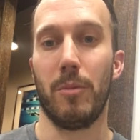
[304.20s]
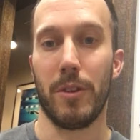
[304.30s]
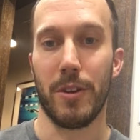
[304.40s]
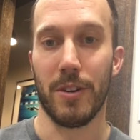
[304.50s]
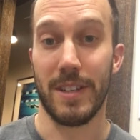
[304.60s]

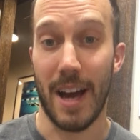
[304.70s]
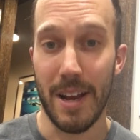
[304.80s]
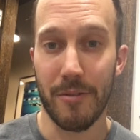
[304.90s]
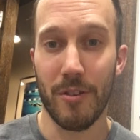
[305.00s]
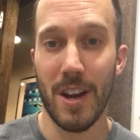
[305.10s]
with your
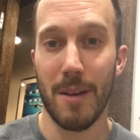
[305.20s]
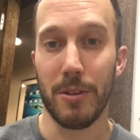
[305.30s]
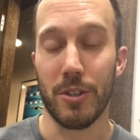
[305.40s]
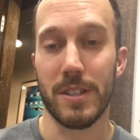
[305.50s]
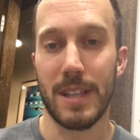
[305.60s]
diaphragm and
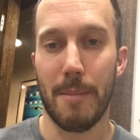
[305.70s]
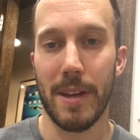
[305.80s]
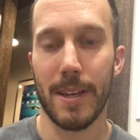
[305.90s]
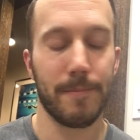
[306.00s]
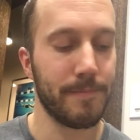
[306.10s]
your stomach,
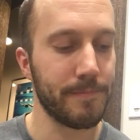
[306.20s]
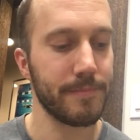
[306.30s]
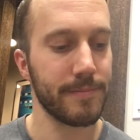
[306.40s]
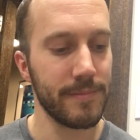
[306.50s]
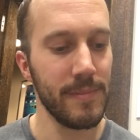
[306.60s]

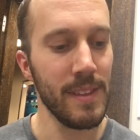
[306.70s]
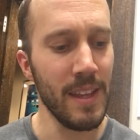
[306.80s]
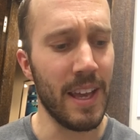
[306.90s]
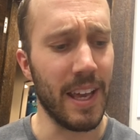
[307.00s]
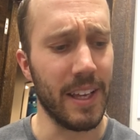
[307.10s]

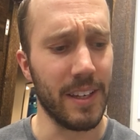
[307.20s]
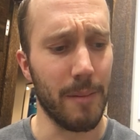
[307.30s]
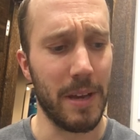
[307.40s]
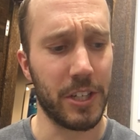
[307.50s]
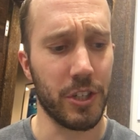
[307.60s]
and
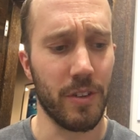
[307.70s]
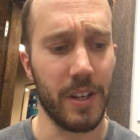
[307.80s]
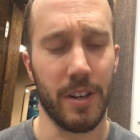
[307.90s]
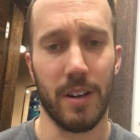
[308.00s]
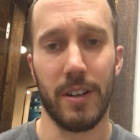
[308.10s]
make sure that
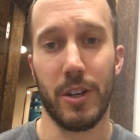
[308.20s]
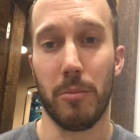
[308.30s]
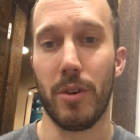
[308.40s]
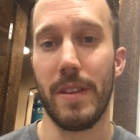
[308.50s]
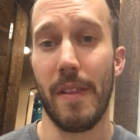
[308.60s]
you're
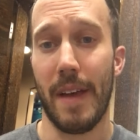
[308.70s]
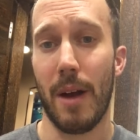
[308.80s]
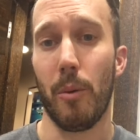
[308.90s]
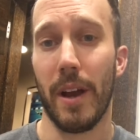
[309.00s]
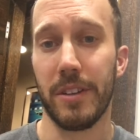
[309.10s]
breathing
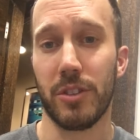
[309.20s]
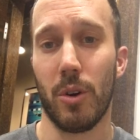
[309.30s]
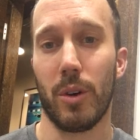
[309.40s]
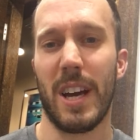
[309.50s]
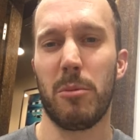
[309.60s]
that way.
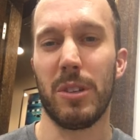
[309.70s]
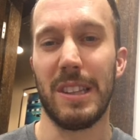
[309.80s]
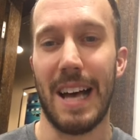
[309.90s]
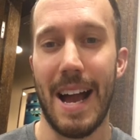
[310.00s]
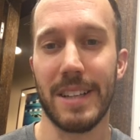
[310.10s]
So kind of
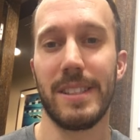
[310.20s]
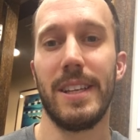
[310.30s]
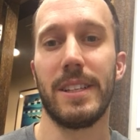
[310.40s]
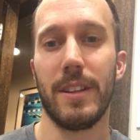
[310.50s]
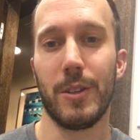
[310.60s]
relaxing
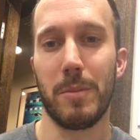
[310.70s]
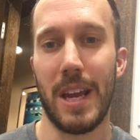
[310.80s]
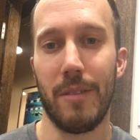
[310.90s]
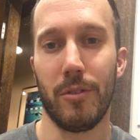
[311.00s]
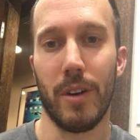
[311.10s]
into those
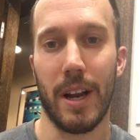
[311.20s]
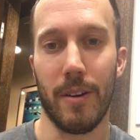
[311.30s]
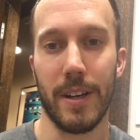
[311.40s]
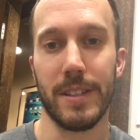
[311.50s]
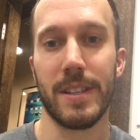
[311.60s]
painful
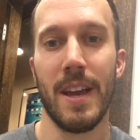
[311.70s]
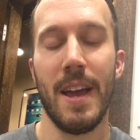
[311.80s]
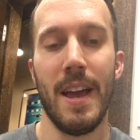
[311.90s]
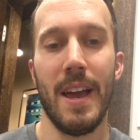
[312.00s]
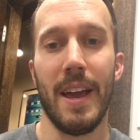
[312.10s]
areas,
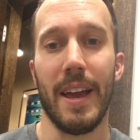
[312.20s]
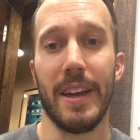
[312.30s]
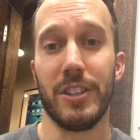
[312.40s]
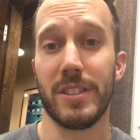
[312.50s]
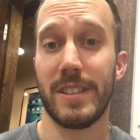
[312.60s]

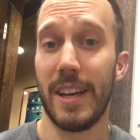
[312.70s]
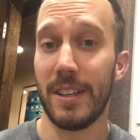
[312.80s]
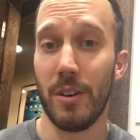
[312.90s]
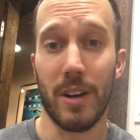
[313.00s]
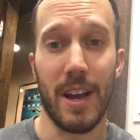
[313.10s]
and just take
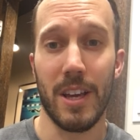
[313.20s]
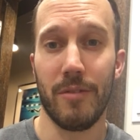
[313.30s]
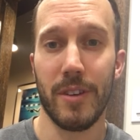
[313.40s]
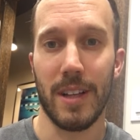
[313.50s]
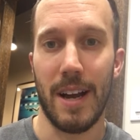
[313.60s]
note of how you
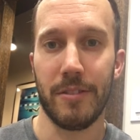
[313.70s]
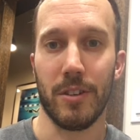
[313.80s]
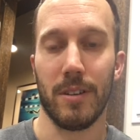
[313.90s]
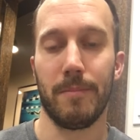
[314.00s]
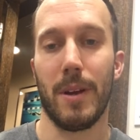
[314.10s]
feel
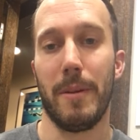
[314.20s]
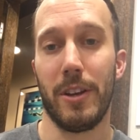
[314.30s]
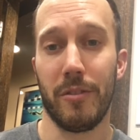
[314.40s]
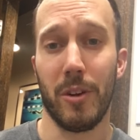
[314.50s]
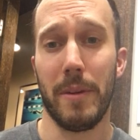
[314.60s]
after. I bet
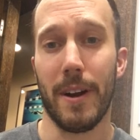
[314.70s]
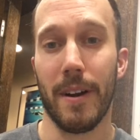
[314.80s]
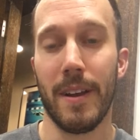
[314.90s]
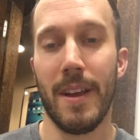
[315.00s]
you'll feel better.